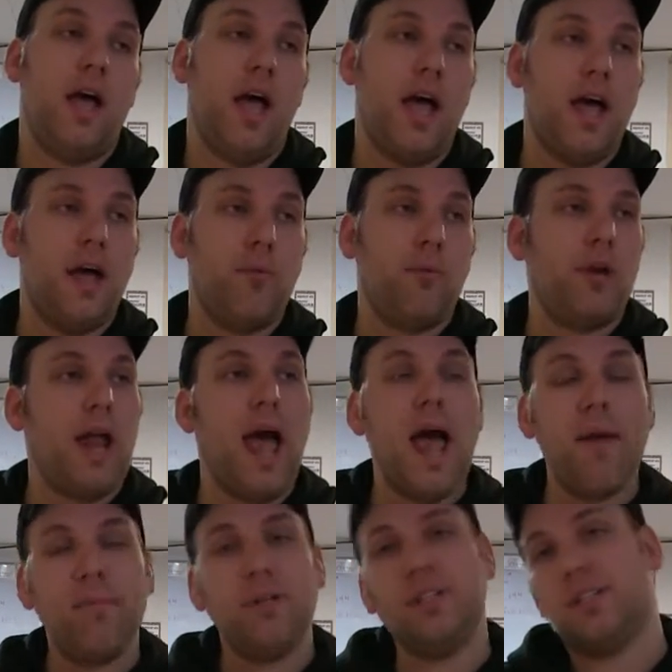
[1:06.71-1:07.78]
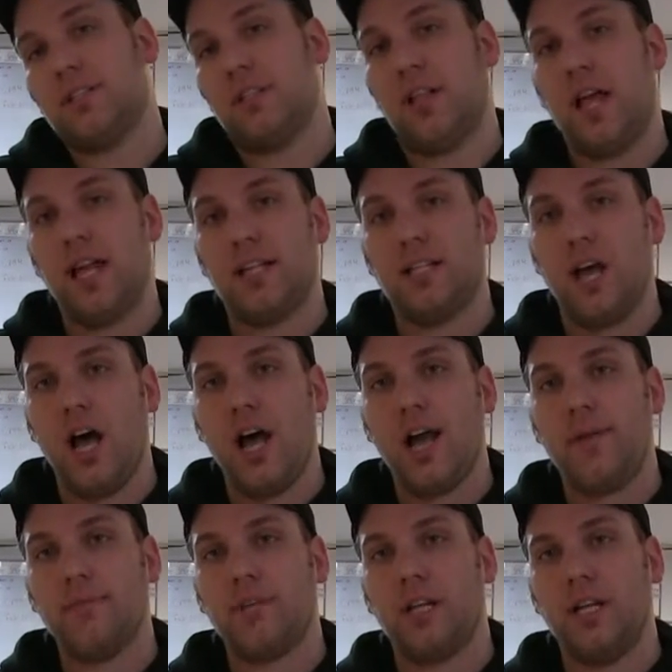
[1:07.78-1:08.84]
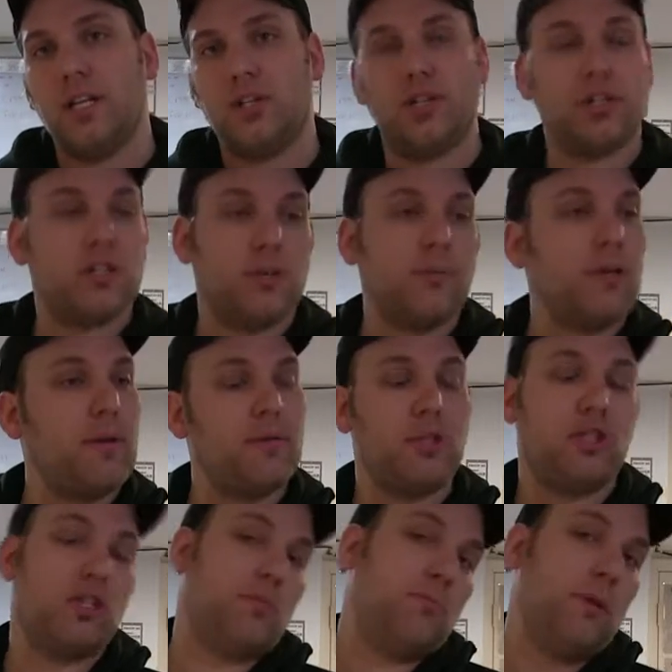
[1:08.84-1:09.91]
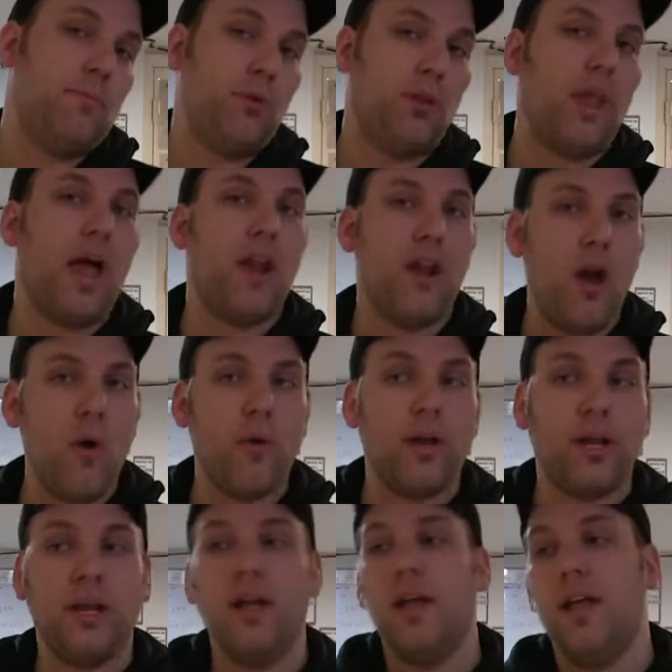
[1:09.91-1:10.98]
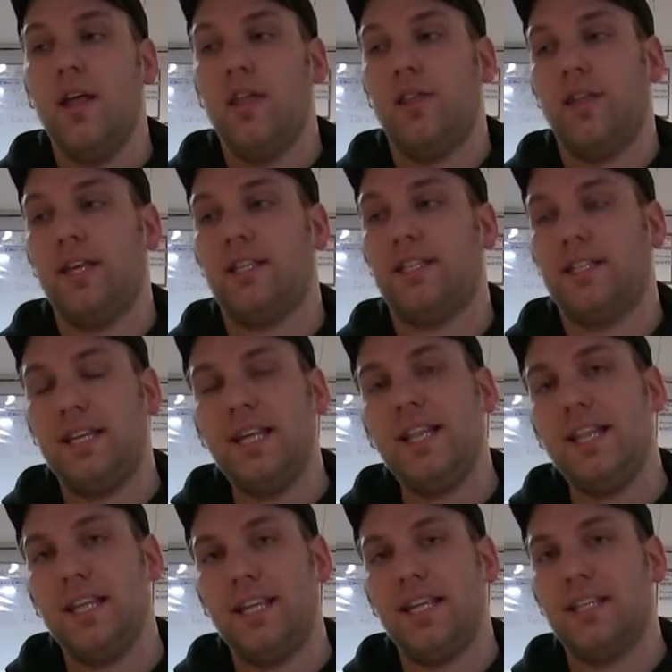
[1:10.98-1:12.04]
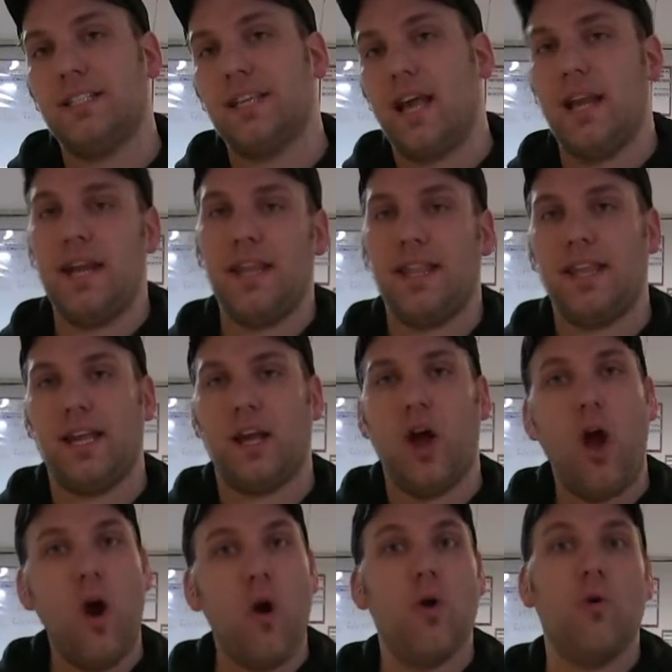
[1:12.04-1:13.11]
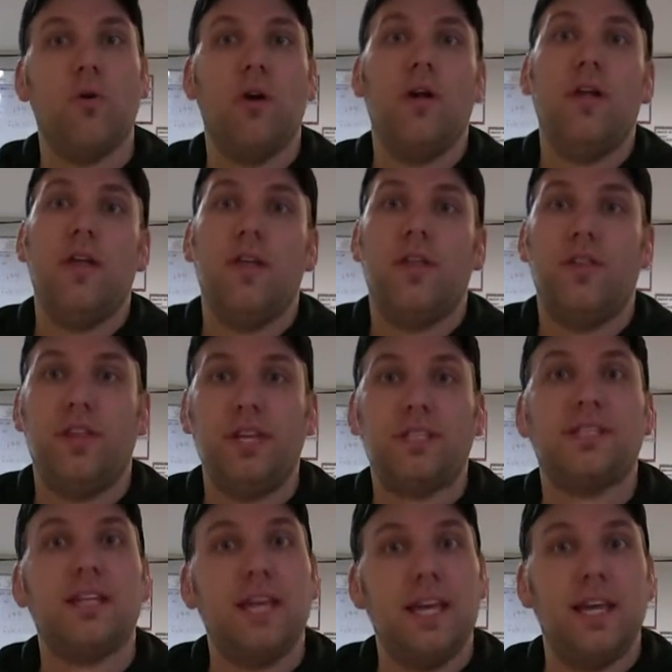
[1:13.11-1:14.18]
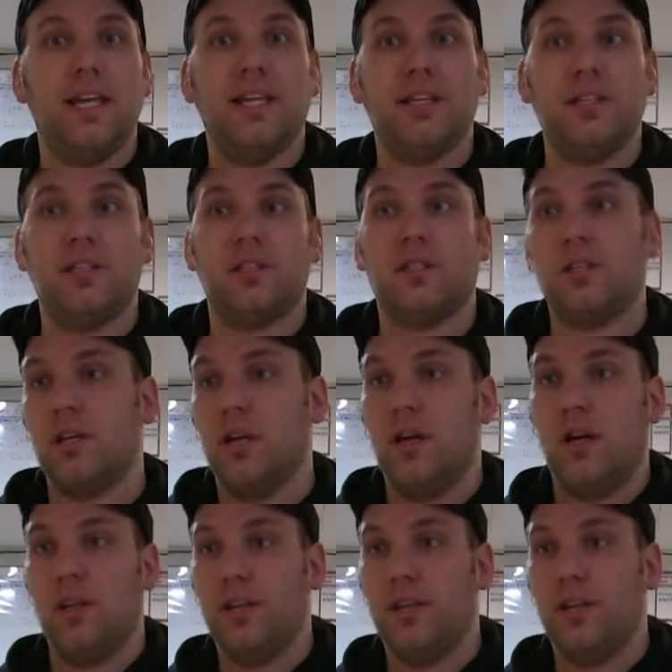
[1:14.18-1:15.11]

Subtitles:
And what happens is a lot of times, and sometimes it's just people not knowing, they see these and they think, oh, this has